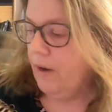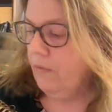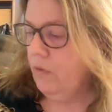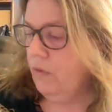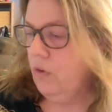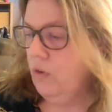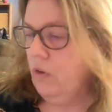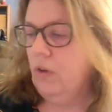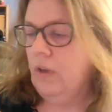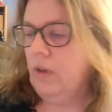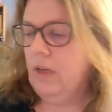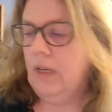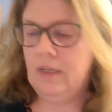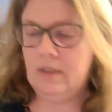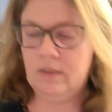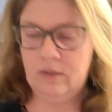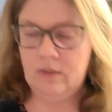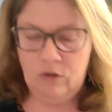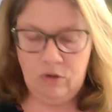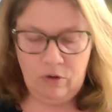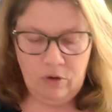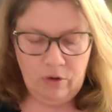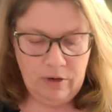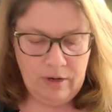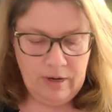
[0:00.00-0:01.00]
few years
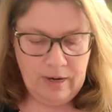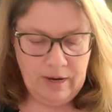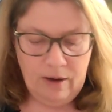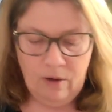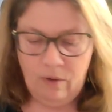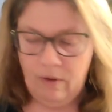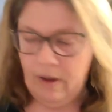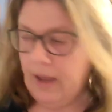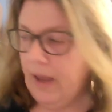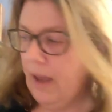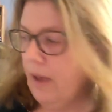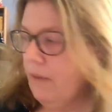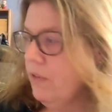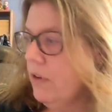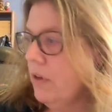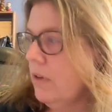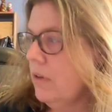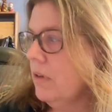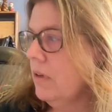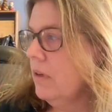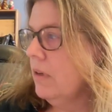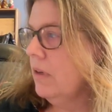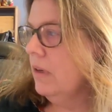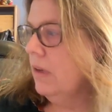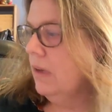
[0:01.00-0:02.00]
ago now. I haven't
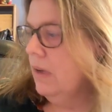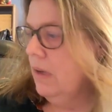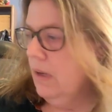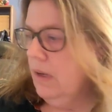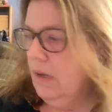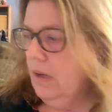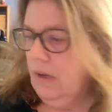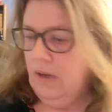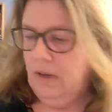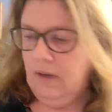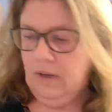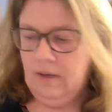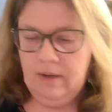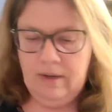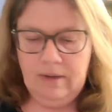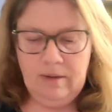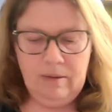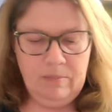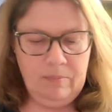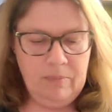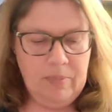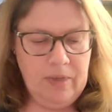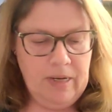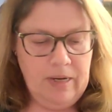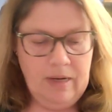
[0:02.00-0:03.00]

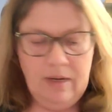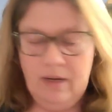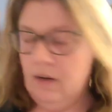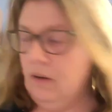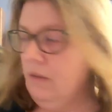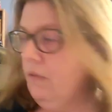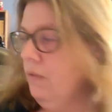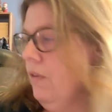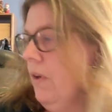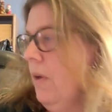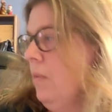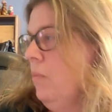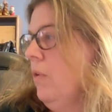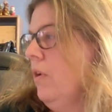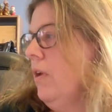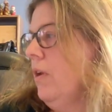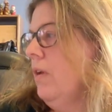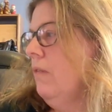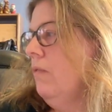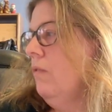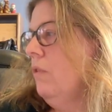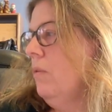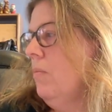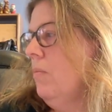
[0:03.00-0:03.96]
been in a Fabric of the